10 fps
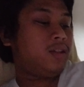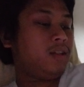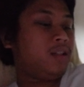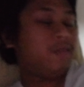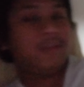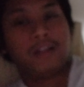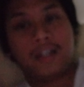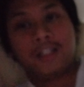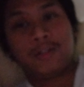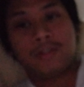if you hear
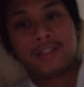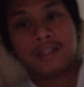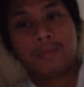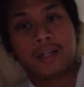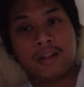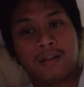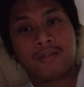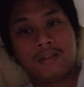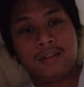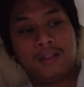any noises in the
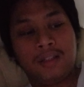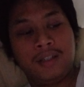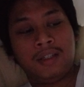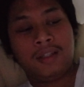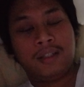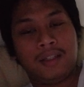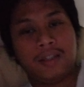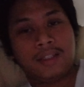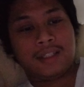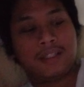background,
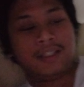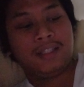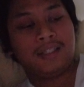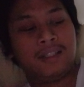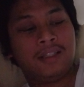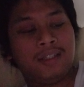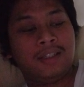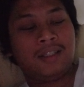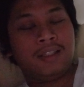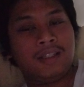it's
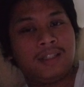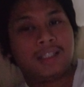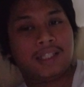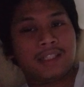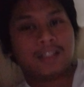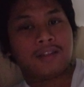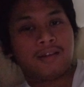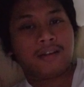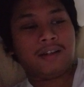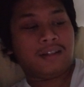it's the
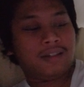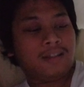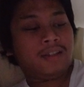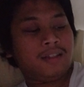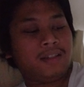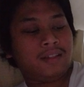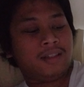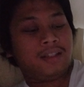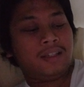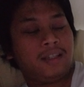dog.
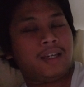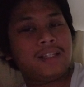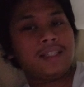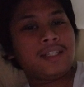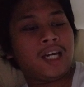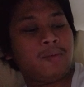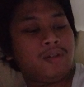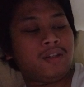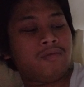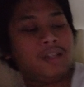He has this habit
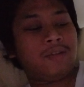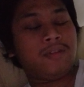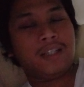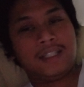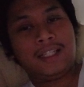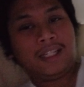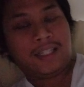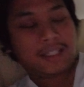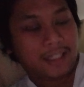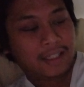of like because he
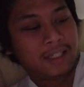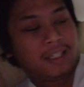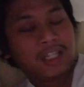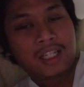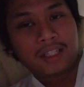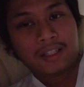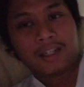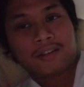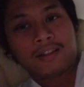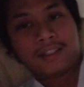eats.
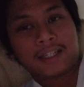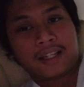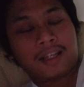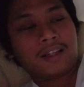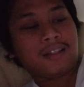He's got like a.